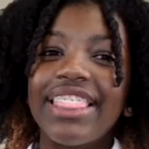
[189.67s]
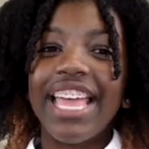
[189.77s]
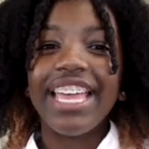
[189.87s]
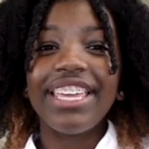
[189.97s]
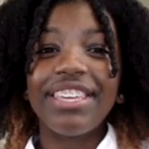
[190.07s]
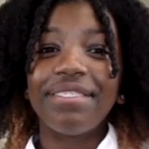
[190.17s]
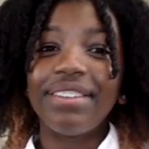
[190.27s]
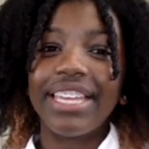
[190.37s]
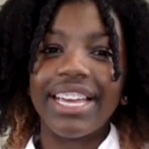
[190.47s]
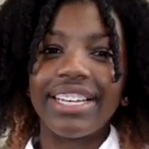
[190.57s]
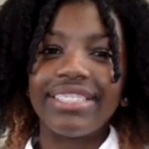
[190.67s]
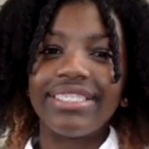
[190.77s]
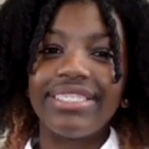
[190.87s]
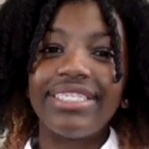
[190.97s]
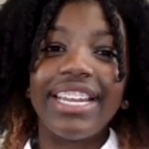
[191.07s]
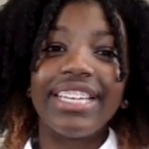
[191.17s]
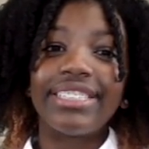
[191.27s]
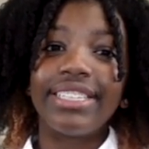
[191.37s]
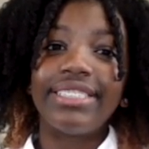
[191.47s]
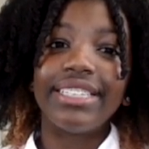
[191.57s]
Thank you, Nia. Today's
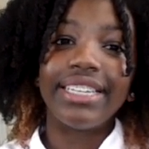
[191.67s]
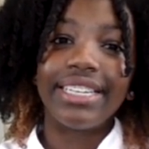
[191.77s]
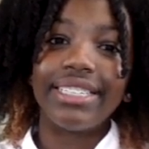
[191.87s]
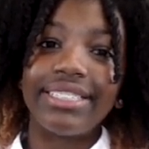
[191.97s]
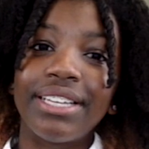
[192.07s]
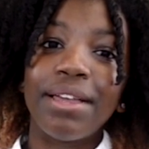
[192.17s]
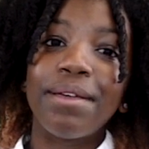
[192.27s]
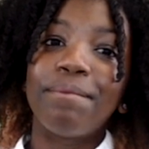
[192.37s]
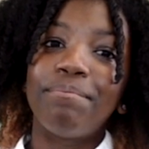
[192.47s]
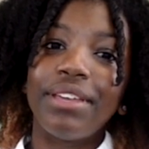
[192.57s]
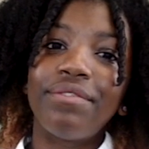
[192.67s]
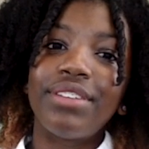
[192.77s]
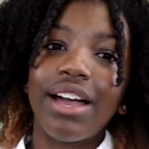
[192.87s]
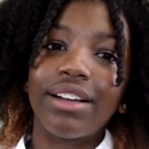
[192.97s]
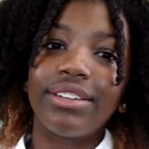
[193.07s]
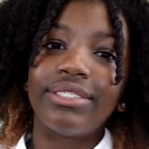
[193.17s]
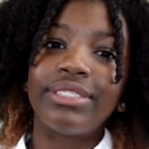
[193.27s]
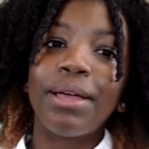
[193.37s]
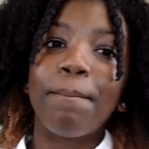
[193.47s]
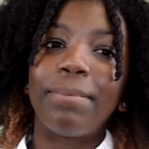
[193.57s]
lunch is beef tacos,
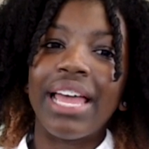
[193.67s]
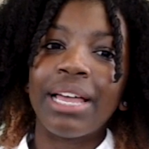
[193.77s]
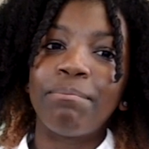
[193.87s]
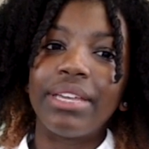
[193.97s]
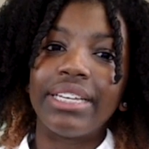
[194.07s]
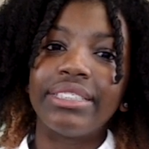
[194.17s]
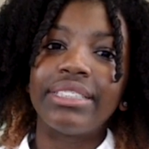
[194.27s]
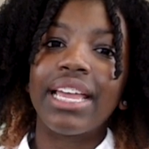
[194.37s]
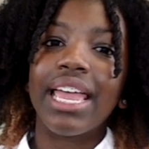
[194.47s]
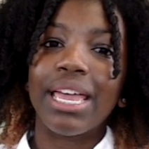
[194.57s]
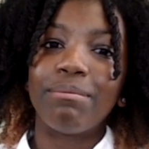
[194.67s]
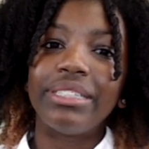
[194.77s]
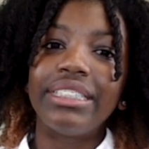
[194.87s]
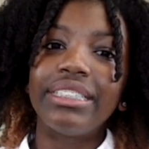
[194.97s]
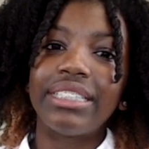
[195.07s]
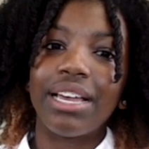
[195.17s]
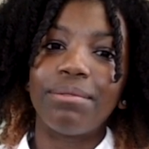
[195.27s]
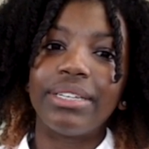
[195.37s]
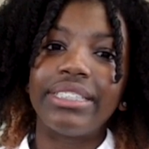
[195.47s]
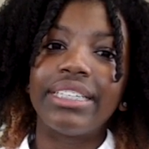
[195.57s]
black beans, ham and cheese
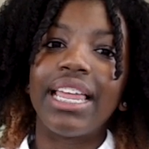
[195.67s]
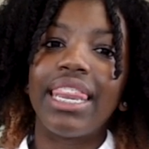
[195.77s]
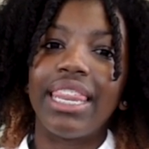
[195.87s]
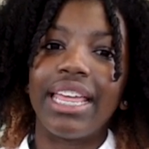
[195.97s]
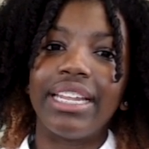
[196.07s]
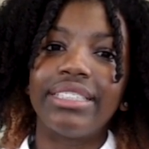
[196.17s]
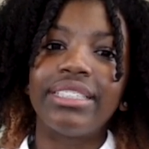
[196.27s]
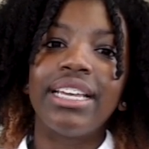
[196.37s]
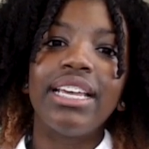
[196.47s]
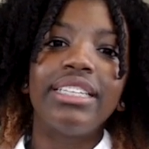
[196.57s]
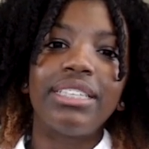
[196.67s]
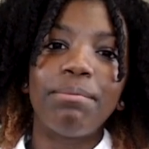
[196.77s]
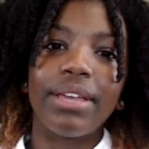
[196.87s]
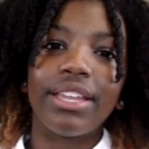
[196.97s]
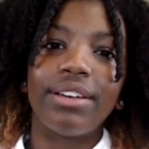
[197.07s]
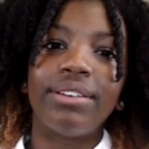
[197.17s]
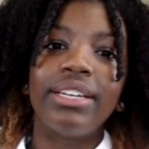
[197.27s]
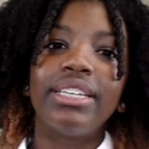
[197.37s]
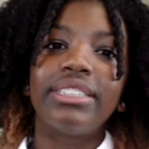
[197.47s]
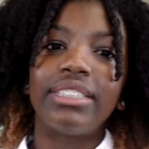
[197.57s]
sandwich, lettuce, tomato,
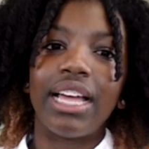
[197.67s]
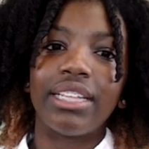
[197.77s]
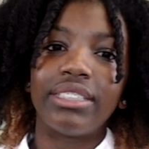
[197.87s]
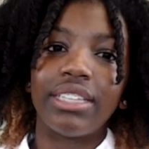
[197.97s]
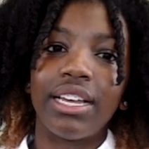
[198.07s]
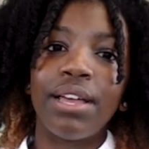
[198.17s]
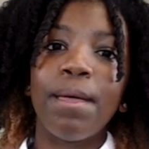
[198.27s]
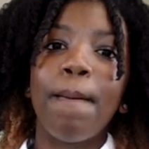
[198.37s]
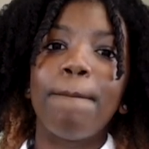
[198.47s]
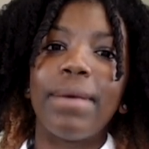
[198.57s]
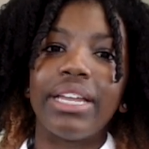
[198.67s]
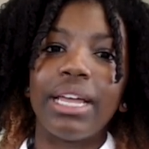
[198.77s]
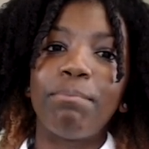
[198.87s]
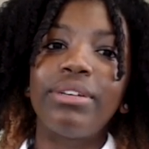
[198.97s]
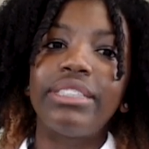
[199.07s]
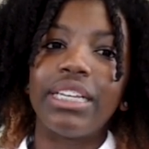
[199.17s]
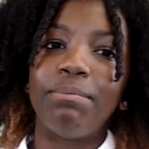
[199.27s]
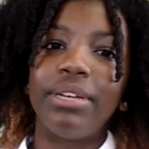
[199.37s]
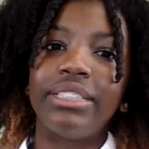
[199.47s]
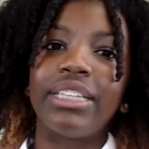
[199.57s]
salsa, pineapple
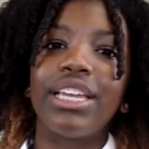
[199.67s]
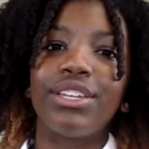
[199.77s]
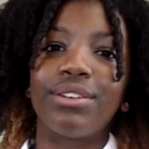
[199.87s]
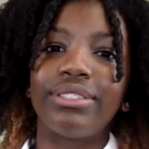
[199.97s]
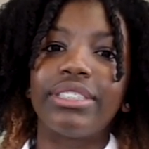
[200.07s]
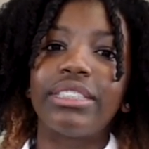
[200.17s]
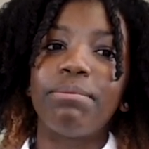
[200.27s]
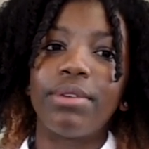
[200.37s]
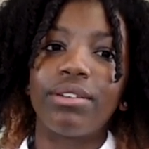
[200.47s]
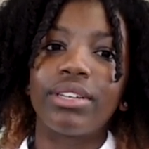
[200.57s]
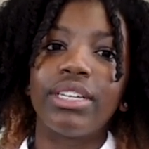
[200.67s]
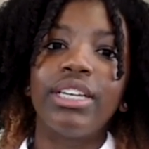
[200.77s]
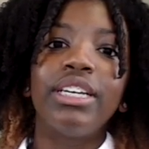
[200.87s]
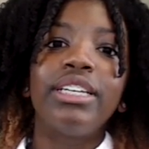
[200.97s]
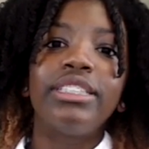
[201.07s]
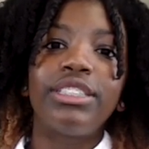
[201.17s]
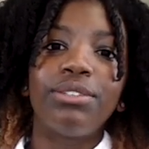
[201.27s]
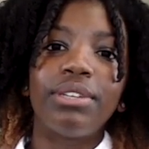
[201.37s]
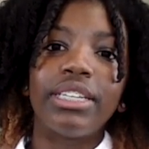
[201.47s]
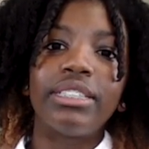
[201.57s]
tidbits, and nurture some milk.
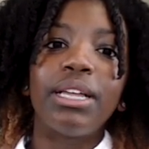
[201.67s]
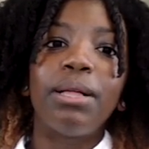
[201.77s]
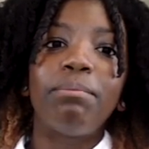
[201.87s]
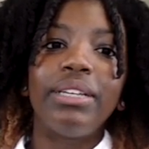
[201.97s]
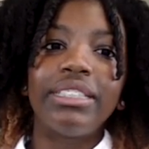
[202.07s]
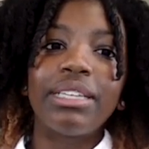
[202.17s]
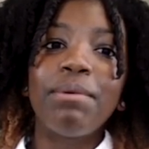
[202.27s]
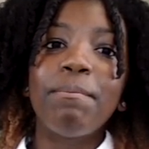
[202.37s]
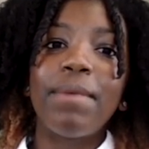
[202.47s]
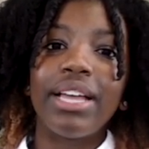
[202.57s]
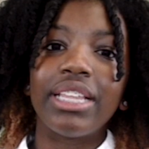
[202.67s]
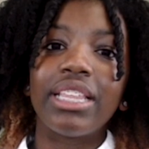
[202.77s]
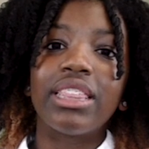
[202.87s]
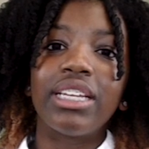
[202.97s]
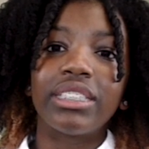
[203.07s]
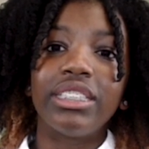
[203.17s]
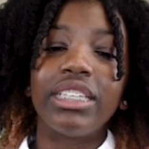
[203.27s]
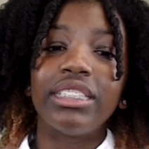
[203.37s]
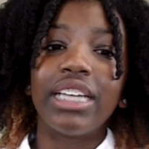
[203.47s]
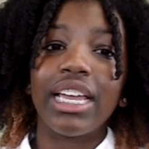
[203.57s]
Students, please keep in mind that the lunch can
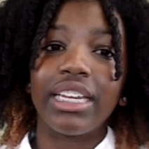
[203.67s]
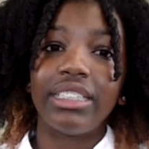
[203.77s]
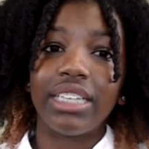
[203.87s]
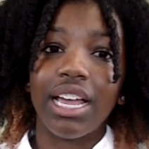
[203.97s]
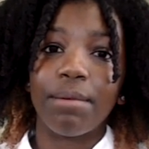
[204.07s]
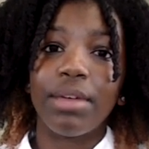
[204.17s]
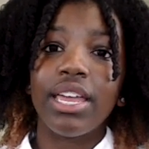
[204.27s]
change at any time